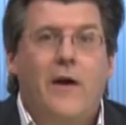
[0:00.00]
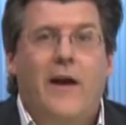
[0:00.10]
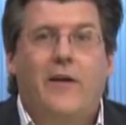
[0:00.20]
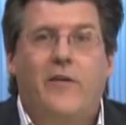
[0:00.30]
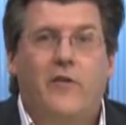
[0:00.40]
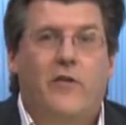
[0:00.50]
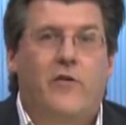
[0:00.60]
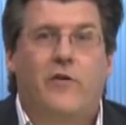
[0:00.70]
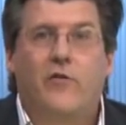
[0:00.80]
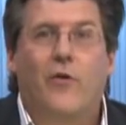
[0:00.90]
Kansas City's
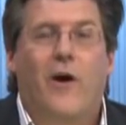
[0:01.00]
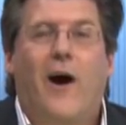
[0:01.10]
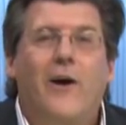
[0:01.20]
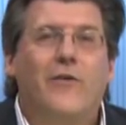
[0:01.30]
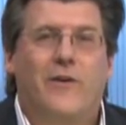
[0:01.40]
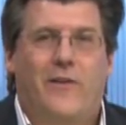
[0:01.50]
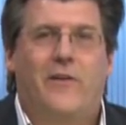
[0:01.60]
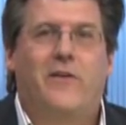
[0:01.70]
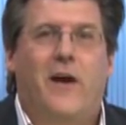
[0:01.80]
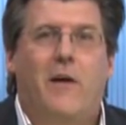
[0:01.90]
just going to score 100 in
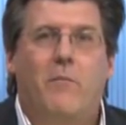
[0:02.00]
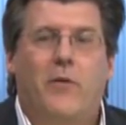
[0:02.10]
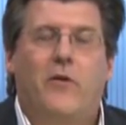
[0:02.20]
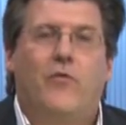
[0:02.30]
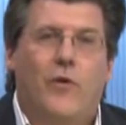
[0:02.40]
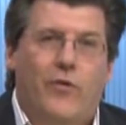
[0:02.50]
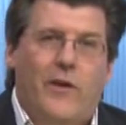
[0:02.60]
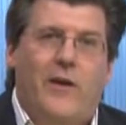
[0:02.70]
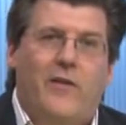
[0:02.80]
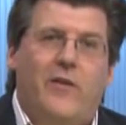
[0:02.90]
this game. But the
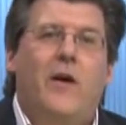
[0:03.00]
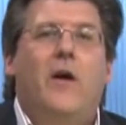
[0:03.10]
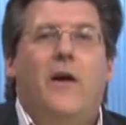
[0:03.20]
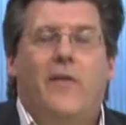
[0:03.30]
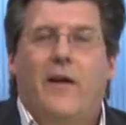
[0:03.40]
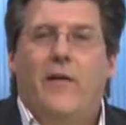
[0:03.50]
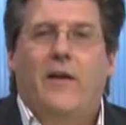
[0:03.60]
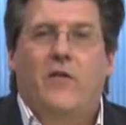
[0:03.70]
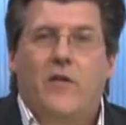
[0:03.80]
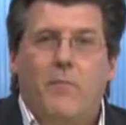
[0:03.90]
truth is,
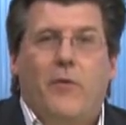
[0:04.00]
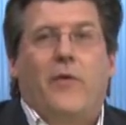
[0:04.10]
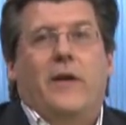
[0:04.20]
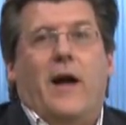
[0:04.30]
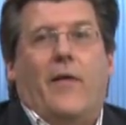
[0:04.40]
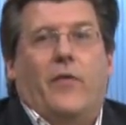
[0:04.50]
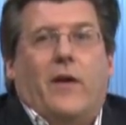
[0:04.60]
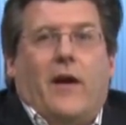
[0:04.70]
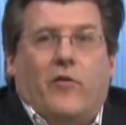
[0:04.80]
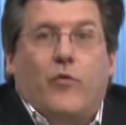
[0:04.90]
that's typically not the
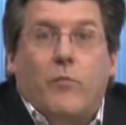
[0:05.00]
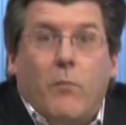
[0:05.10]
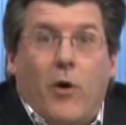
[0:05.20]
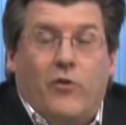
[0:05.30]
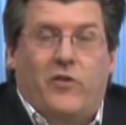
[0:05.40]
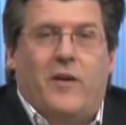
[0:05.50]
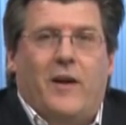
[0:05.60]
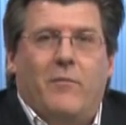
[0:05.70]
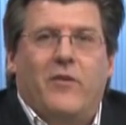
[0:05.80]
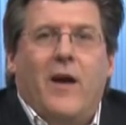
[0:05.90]
case with most
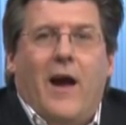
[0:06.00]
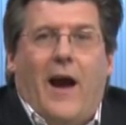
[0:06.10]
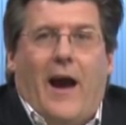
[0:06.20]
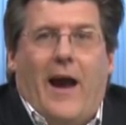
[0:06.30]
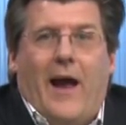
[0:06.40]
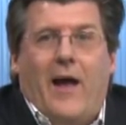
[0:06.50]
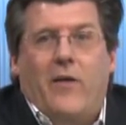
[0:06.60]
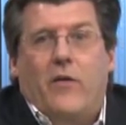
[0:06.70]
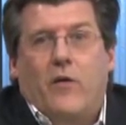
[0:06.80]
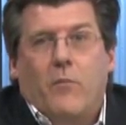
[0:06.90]
teams,
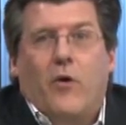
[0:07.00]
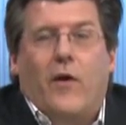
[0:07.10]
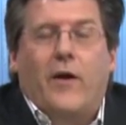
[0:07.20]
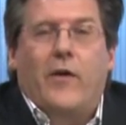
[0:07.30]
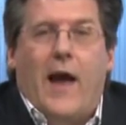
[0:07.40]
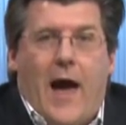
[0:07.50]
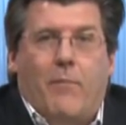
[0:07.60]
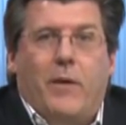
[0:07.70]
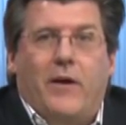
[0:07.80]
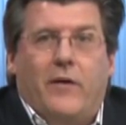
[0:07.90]
and they're more likely
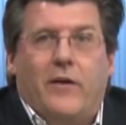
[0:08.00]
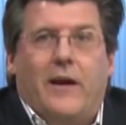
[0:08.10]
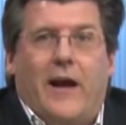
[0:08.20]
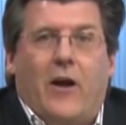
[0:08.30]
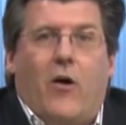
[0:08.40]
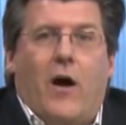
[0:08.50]
happy to